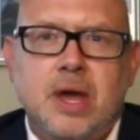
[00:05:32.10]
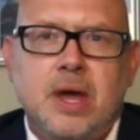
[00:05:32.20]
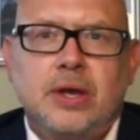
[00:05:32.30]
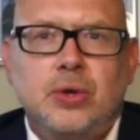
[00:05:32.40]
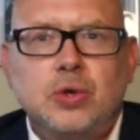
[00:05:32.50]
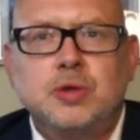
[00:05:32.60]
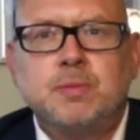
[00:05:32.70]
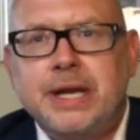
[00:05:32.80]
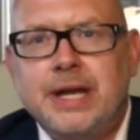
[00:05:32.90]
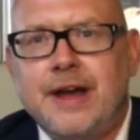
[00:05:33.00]
Use
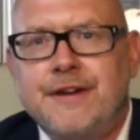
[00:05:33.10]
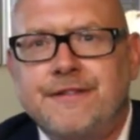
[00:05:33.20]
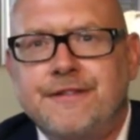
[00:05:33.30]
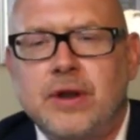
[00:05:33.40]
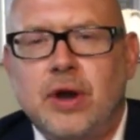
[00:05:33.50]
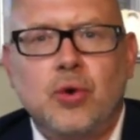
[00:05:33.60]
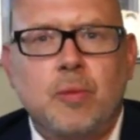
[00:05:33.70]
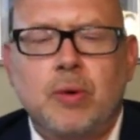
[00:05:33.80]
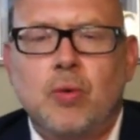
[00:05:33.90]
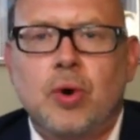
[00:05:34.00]
PDF, not
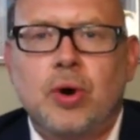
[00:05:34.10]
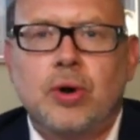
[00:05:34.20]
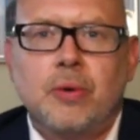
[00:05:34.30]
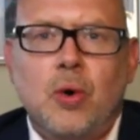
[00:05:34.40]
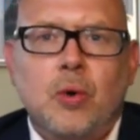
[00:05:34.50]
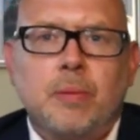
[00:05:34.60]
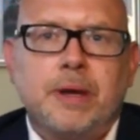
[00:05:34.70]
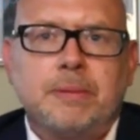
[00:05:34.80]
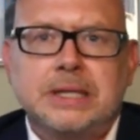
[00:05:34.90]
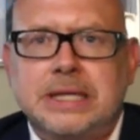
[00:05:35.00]
Open Word or
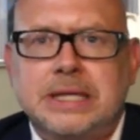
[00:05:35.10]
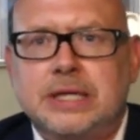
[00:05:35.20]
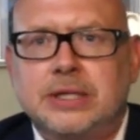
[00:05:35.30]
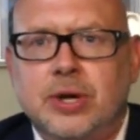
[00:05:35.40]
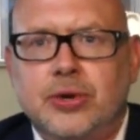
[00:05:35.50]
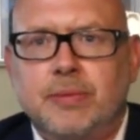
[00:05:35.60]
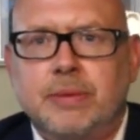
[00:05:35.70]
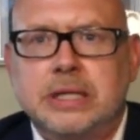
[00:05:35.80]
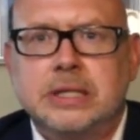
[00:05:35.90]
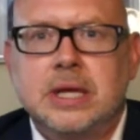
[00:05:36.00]
PPT
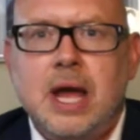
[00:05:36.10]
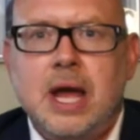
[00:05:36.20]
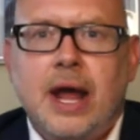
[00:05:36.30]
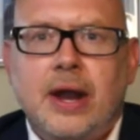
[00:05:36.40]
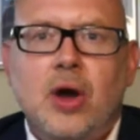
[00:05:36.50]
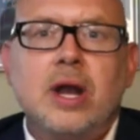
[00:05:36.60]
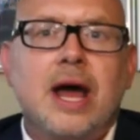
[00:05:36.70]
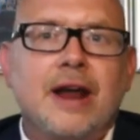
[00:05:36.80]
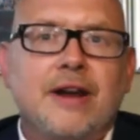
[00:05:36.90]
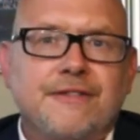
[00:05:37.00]
documents, and
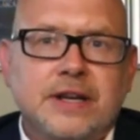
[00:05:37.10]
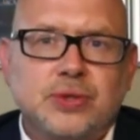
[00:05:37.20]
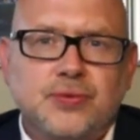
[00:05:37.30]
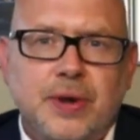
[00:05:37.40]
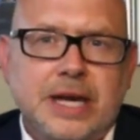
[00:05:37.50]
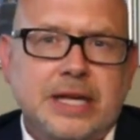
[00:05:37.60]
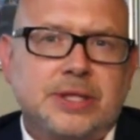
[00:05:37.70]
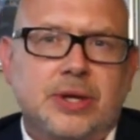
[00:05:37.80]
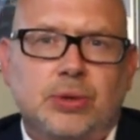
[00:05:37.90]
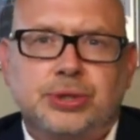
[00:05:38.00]
unlike face-to-face
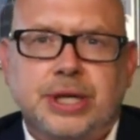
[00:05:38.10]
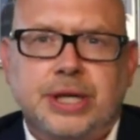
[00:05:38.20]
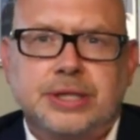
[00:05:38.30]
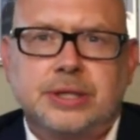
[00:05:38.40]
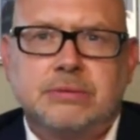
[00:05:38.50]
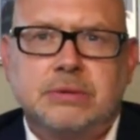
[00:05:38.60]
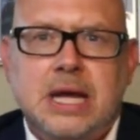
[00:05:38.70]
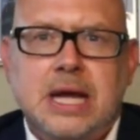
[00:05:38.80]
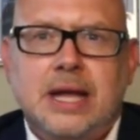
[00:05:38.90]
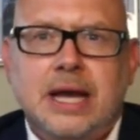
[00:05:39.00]
negotiation,
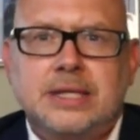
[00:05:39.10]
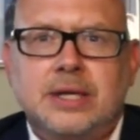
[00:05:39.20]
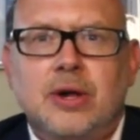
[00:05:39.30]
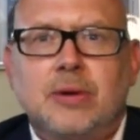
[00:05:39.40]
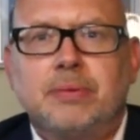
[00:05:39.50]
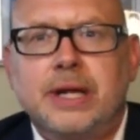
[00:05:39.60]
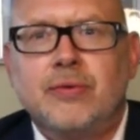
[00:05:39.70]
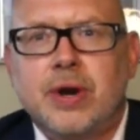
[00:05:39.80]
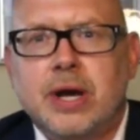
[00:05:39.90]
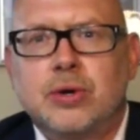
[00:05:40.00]
there is a
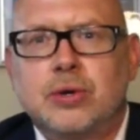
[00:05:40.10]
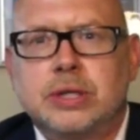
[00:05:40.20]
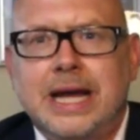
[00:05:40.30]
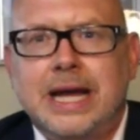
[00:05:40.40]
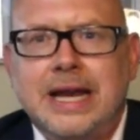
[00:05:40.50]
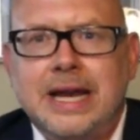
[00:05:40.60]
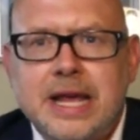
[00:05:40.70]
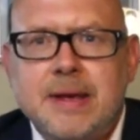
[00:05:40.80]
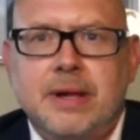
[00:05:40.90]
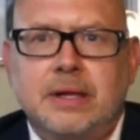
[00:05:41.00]
complete record in
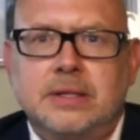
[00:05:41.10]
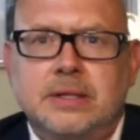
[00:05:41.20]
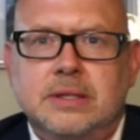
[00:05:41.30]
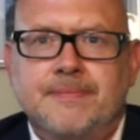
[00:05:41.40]
emails.